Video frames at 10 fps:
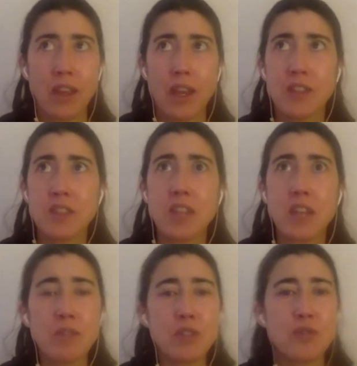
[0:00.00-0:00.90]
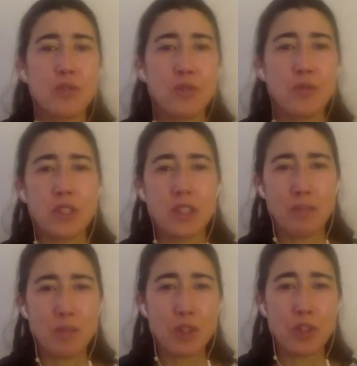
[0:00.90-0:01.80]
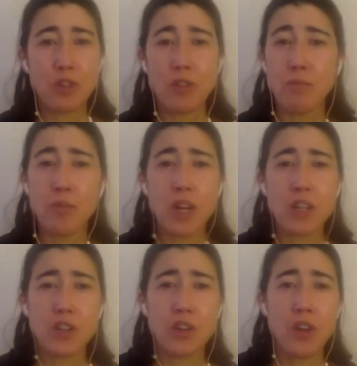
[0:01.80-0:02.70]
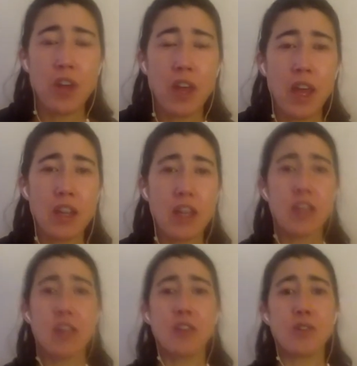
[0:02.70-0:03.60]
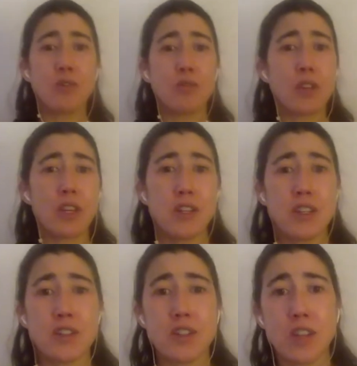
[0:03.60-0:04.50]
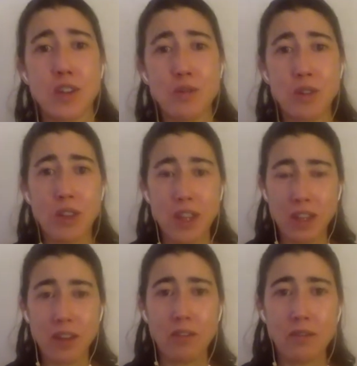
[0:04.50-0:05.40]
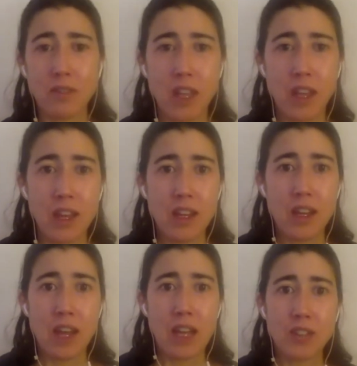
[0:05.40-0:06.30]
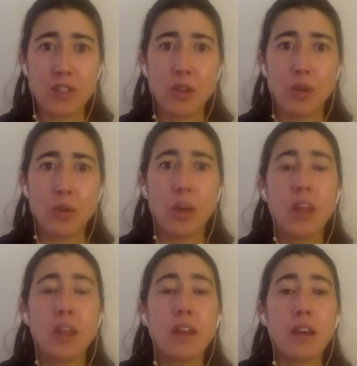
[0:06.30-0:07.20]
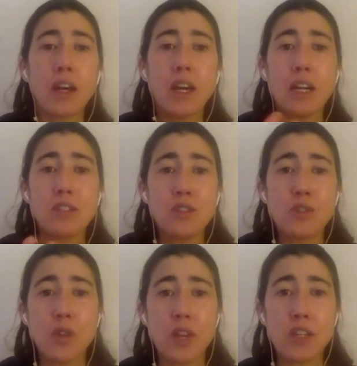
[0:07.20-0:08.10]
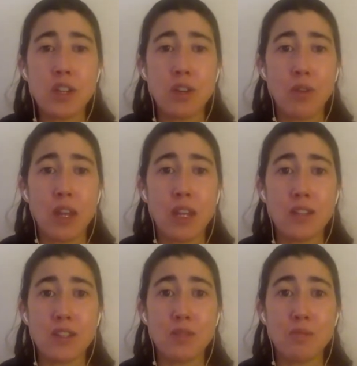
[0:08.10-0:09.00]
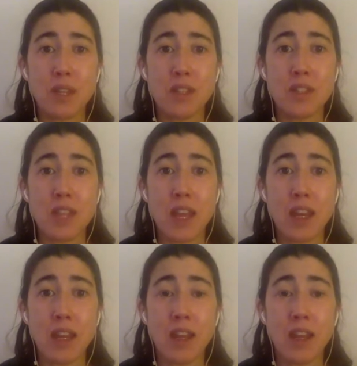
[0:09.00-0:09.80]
And the same is true with temperature and pressure and any other condition that you can think of. And so a concentration gradient just means that